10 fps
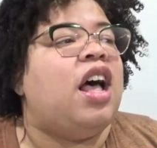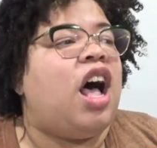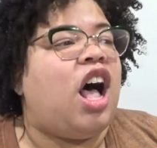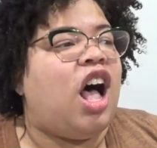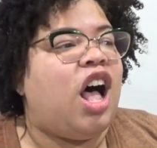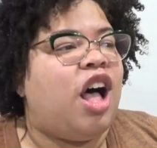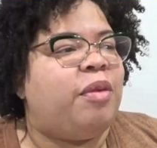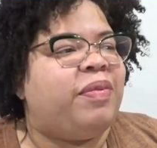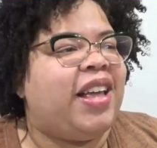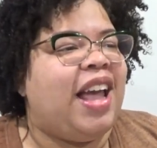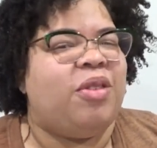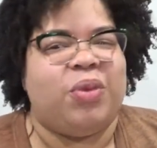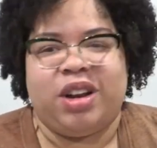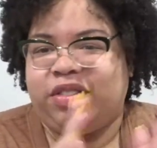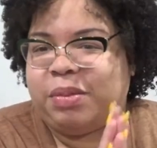um, and
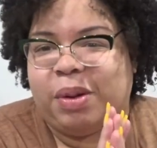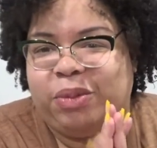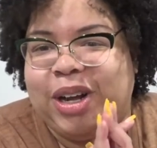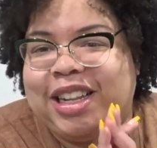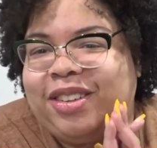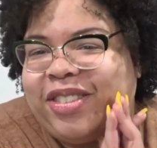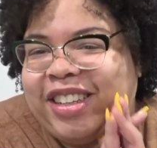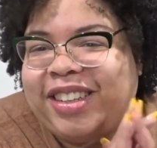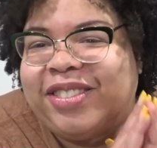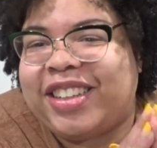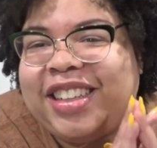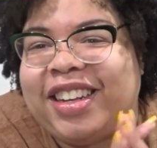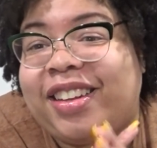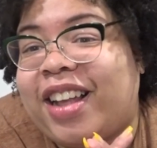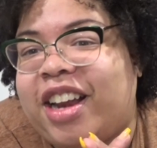one of them I'm really really
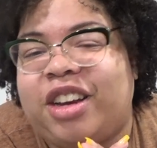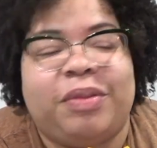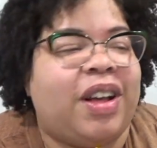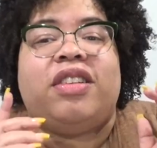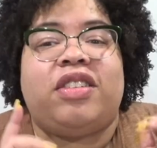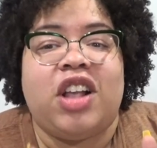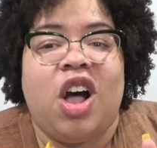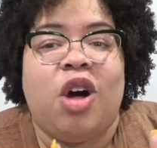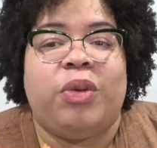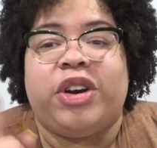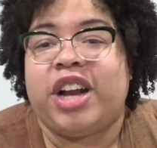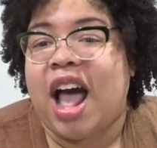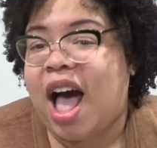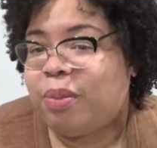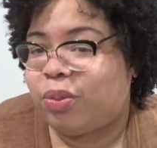really excited about, so we're gonna
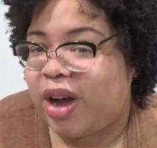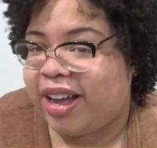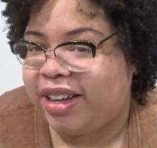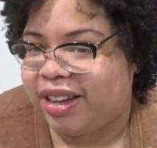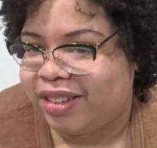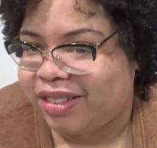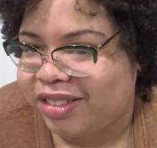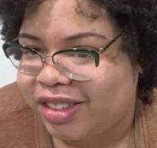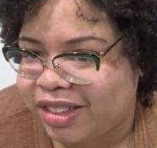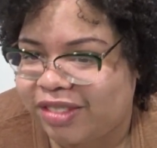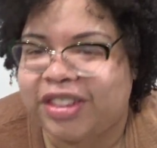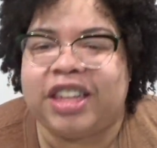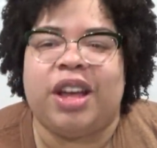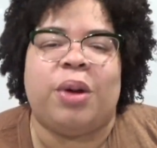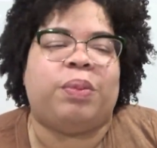hop right into the
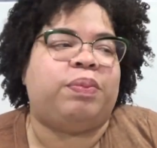video.